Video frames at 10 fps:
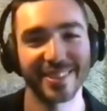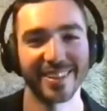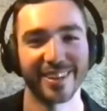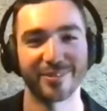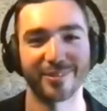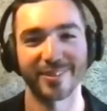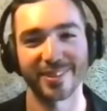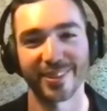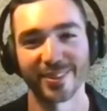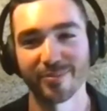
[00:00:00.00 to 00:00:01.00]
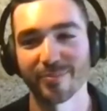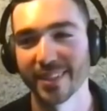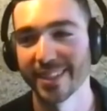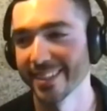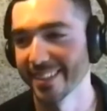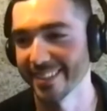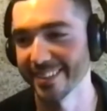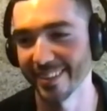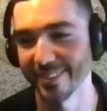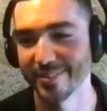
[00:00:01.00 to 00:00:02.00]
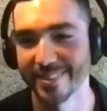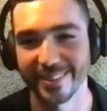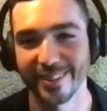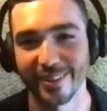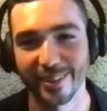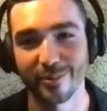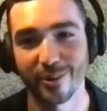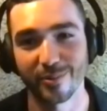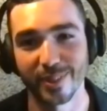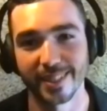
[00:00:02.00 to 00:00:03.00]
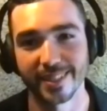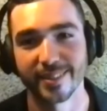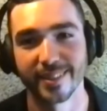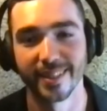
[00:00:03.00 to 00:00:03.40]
enough. So you can't go wrong really.